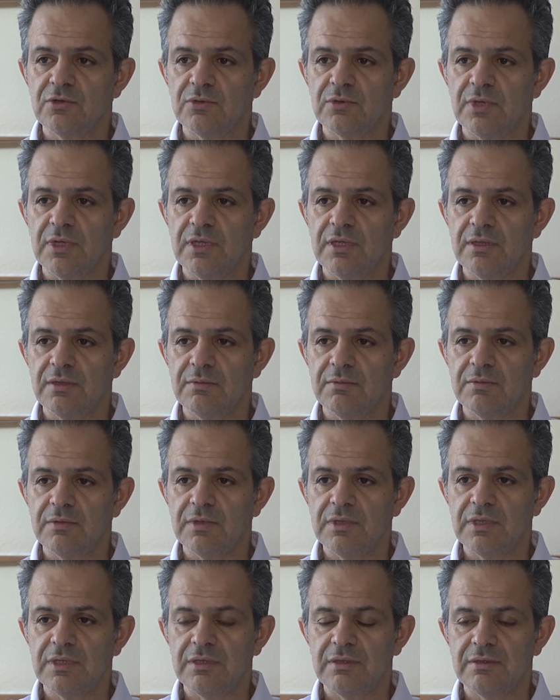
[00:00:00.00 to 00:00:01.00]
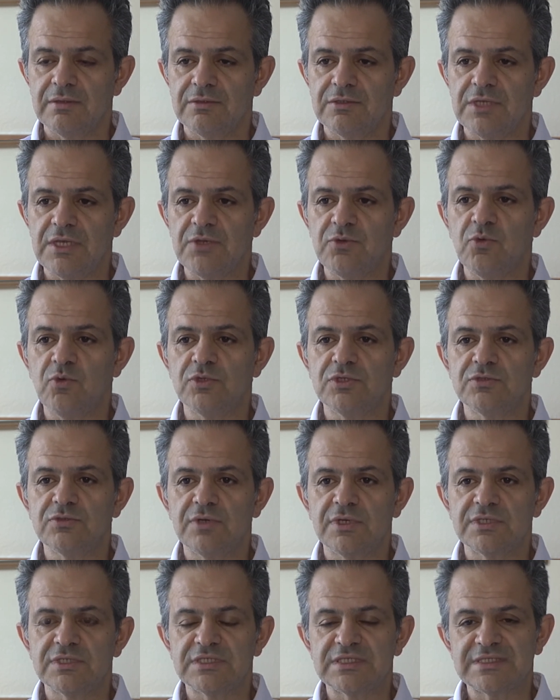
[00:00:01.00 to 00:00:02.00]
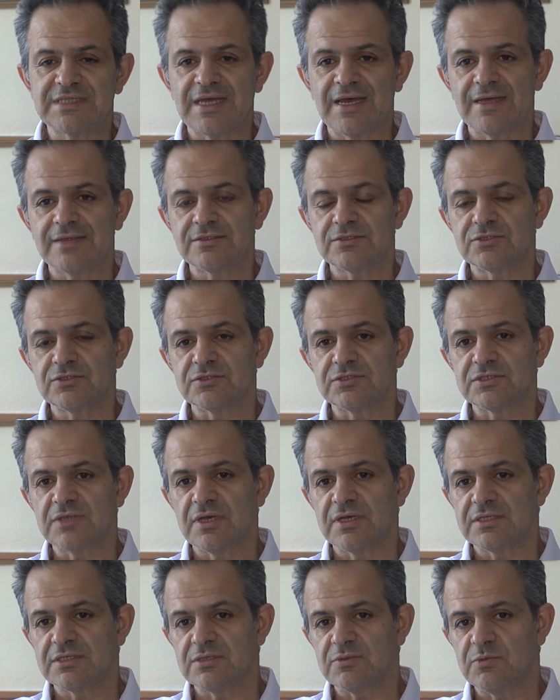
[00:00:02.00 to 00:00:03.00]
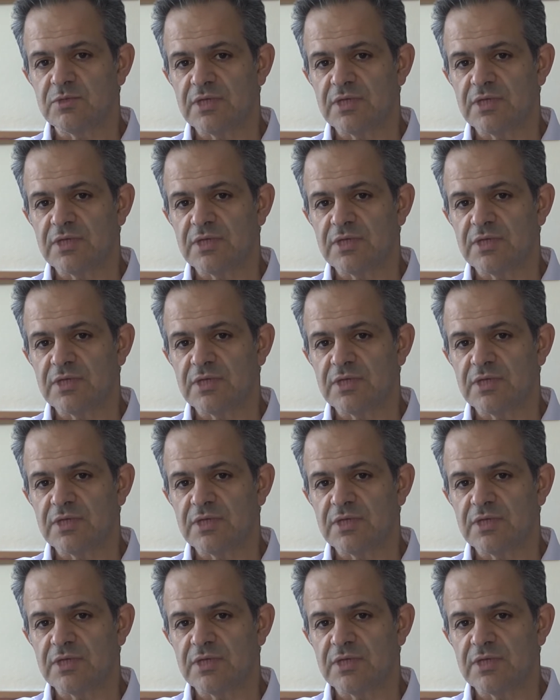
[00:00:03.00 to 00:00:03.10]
in order to understand society,